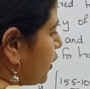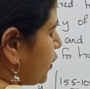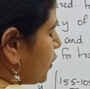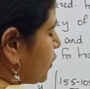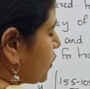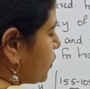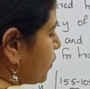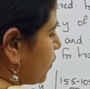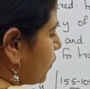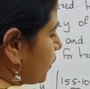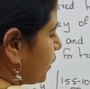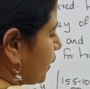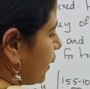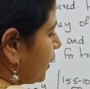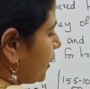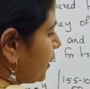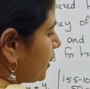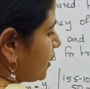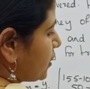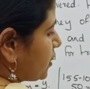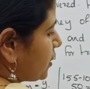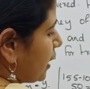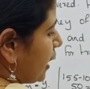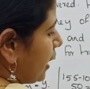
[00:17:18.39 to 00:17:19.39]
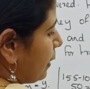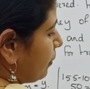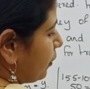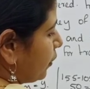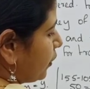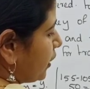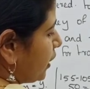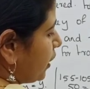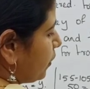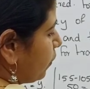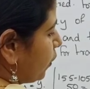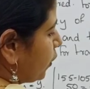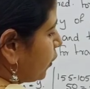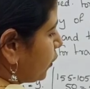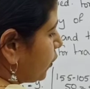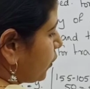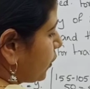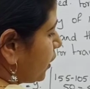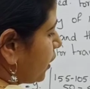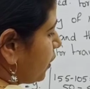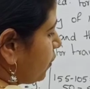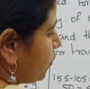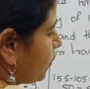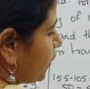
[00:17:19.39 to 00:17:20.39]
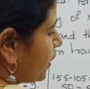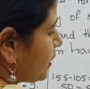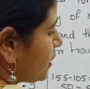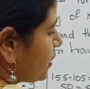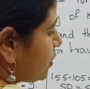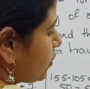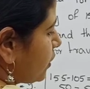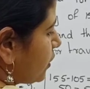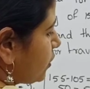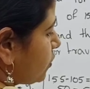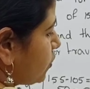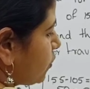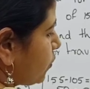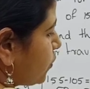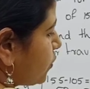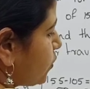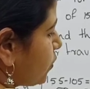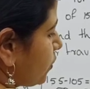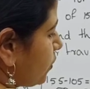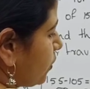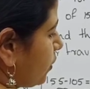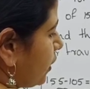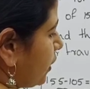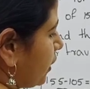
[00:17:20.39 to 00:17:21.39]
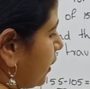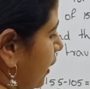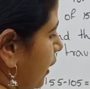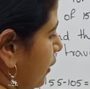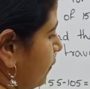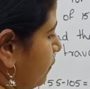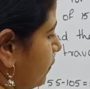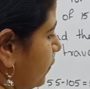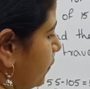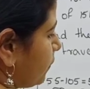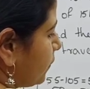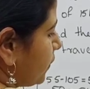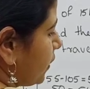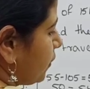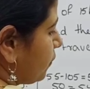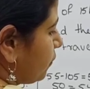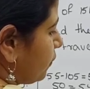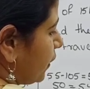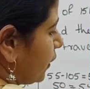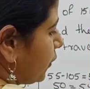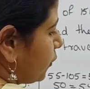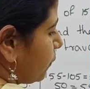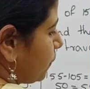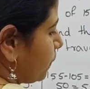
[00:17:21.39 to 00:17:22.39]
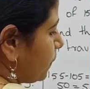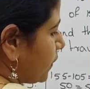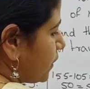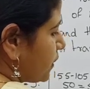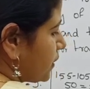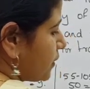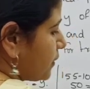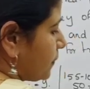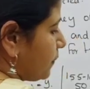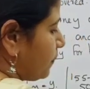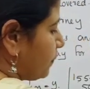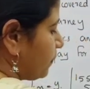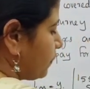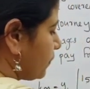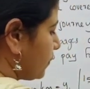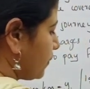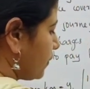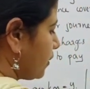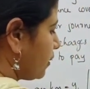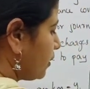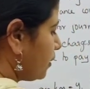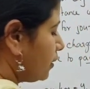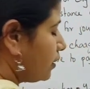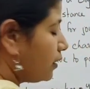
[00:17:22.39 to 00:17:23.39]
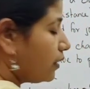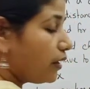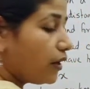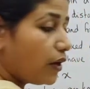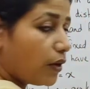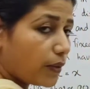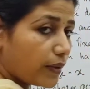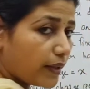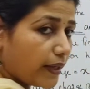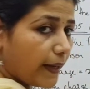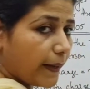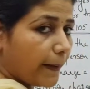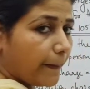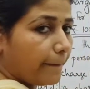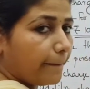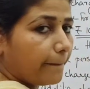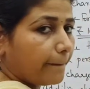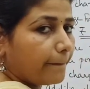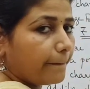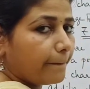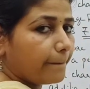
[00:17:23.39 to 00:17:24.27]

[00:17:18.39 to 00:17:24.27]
So the additional amount he want to give us 255 rupees. Okay.